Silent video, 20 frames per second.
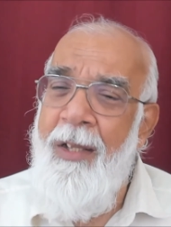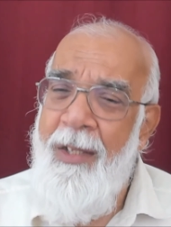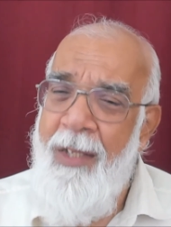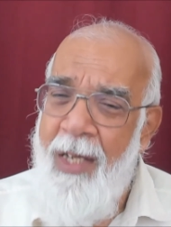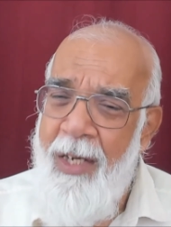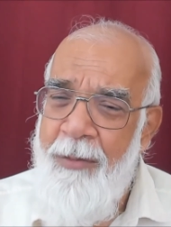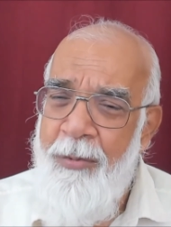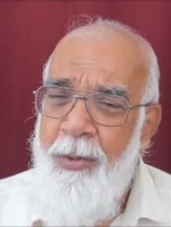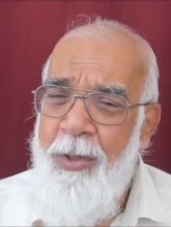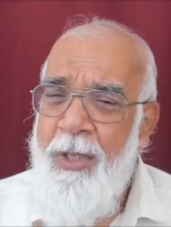
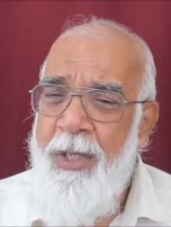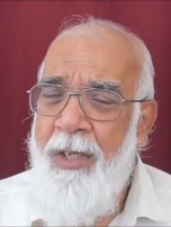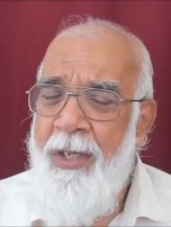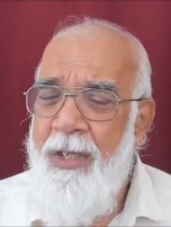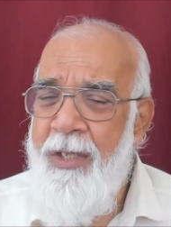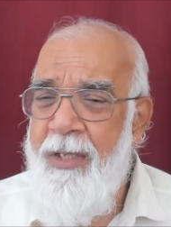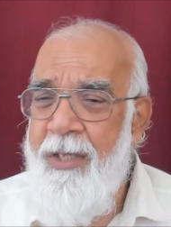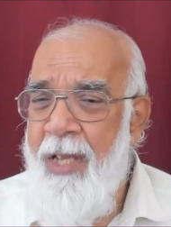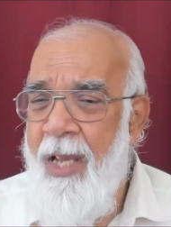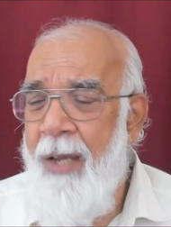That was an
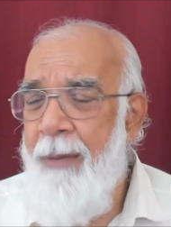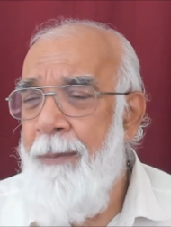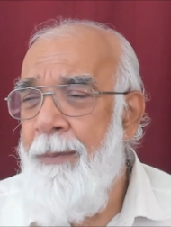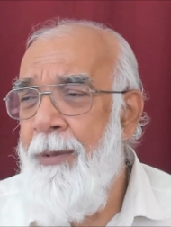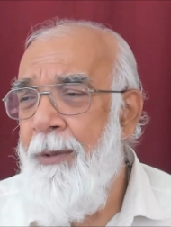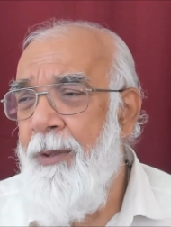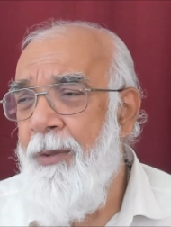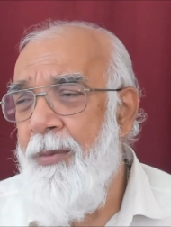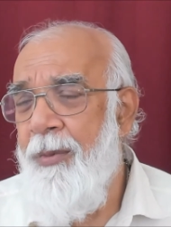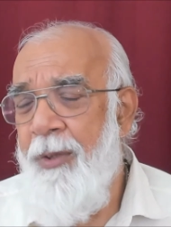
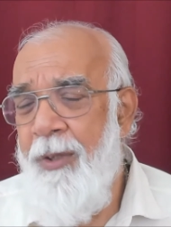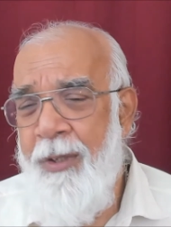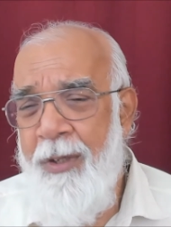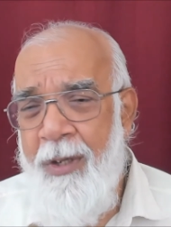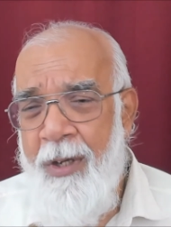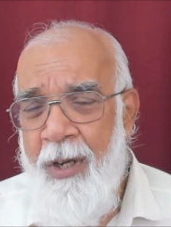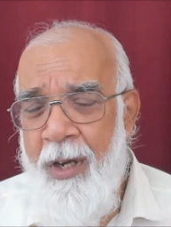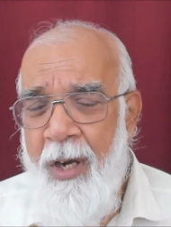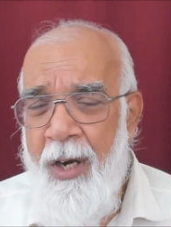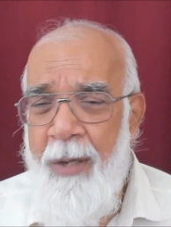example of a
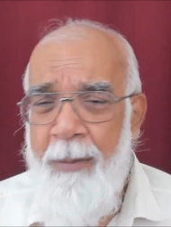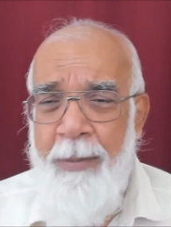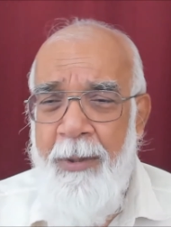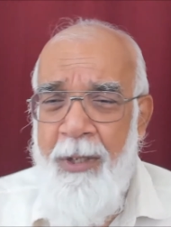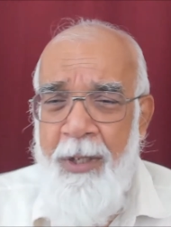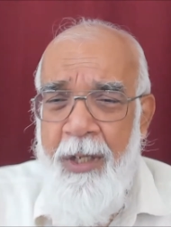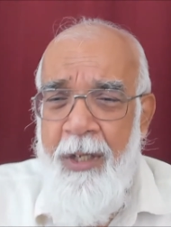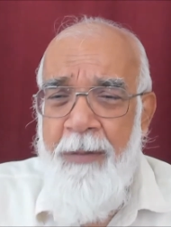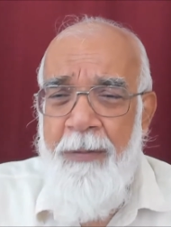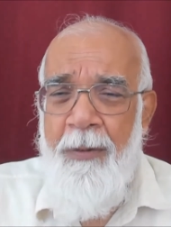car,
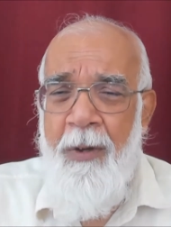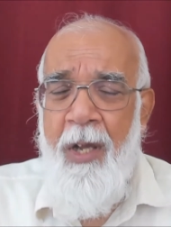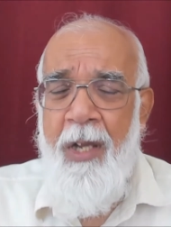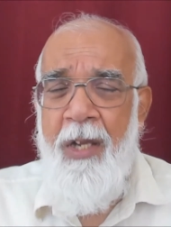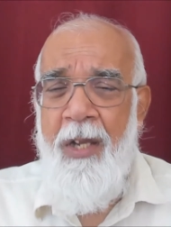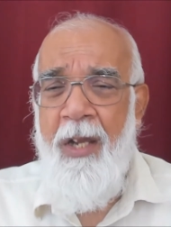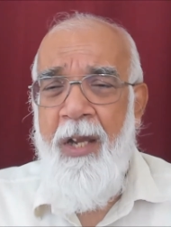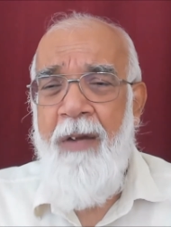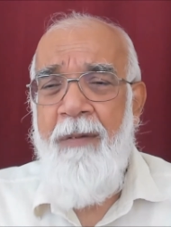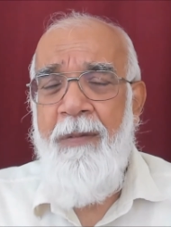but if I
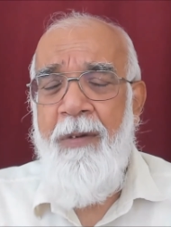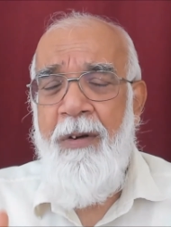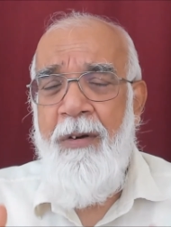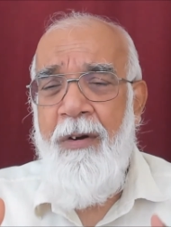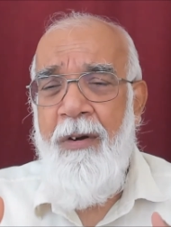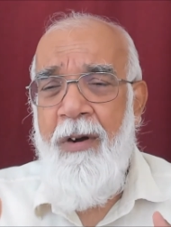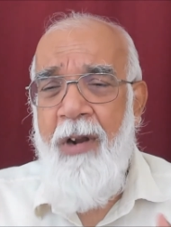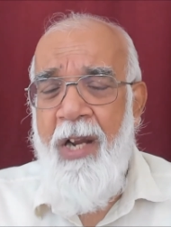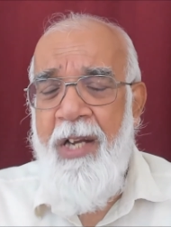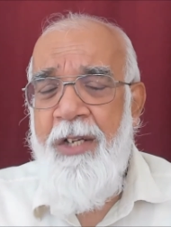have a
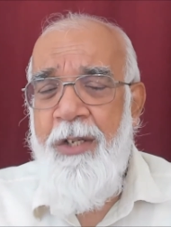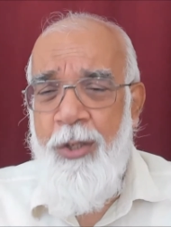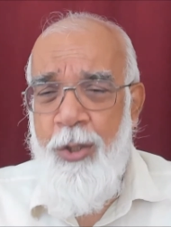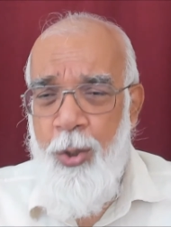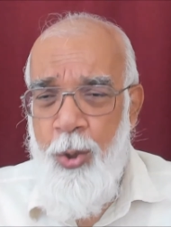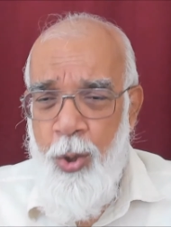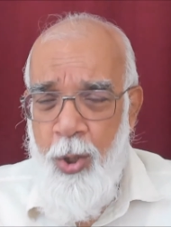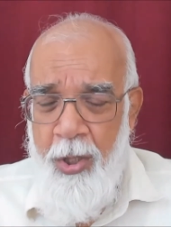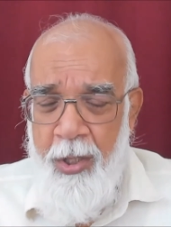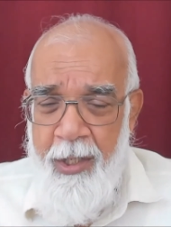right
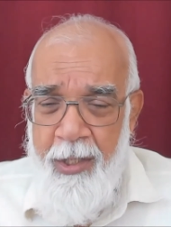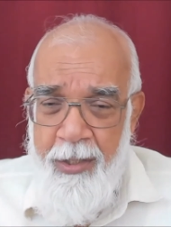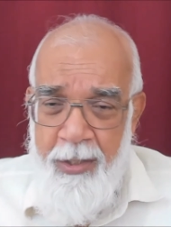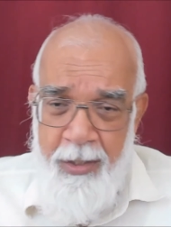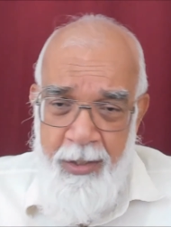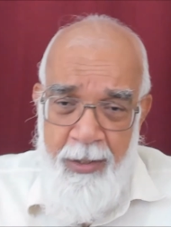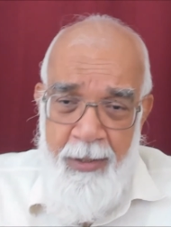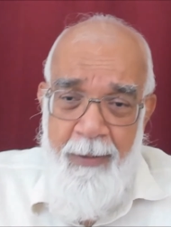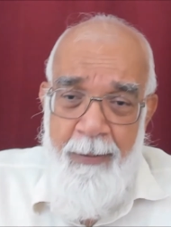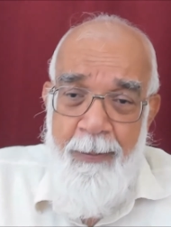
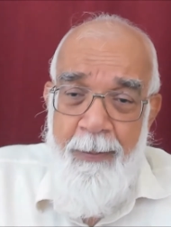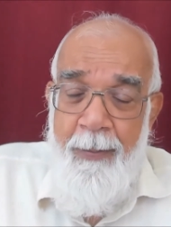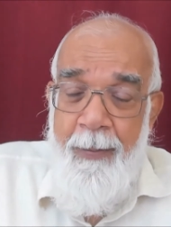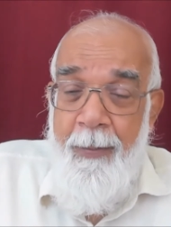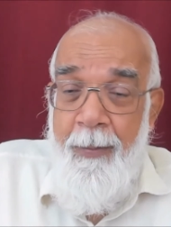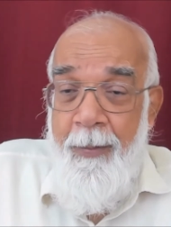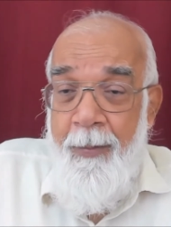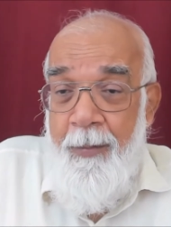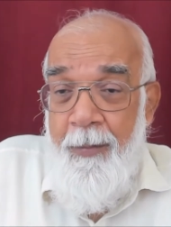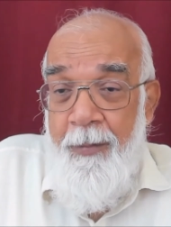knowledge
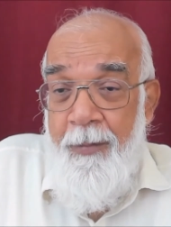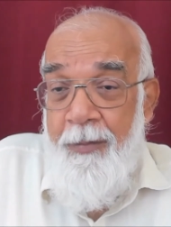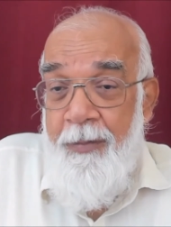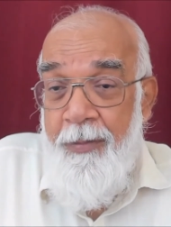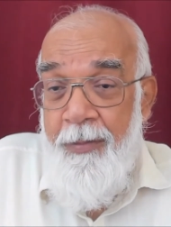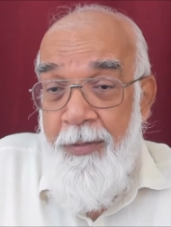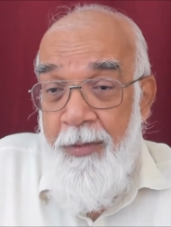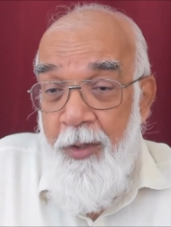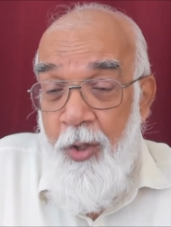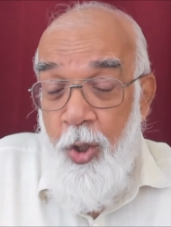
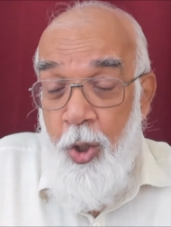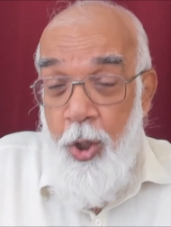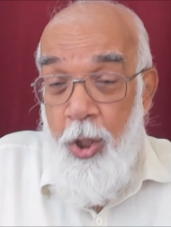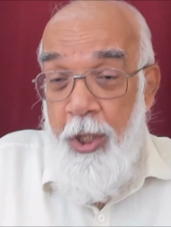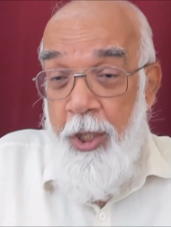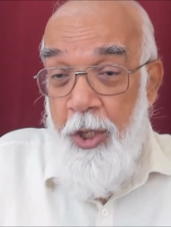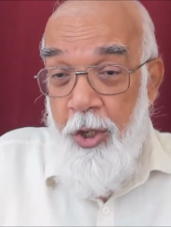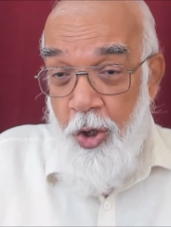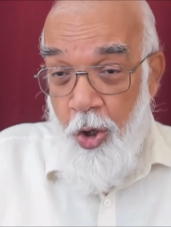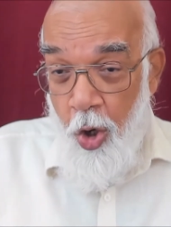or
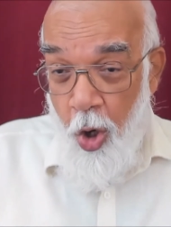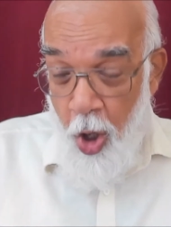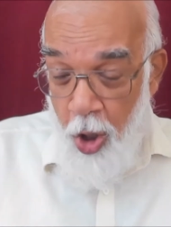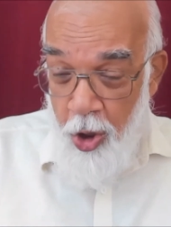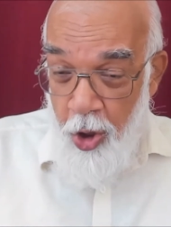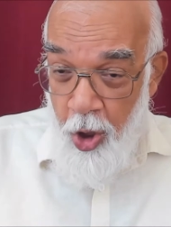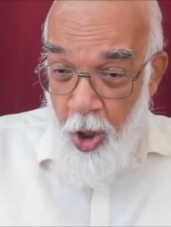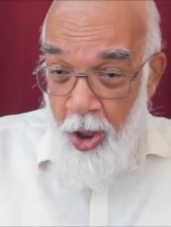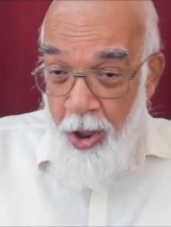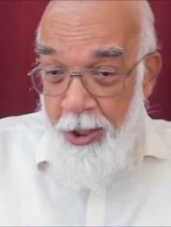a
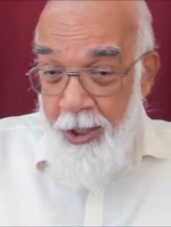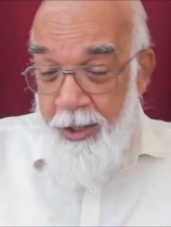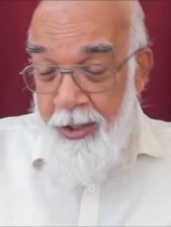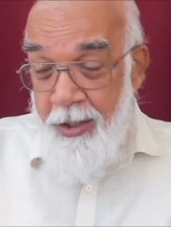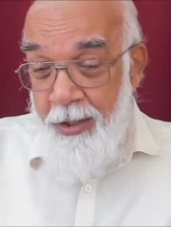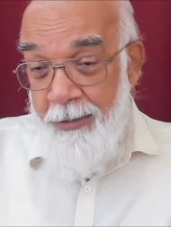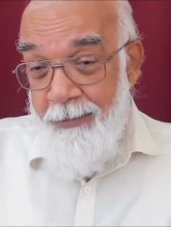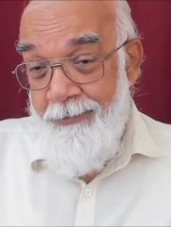wrong knowledge,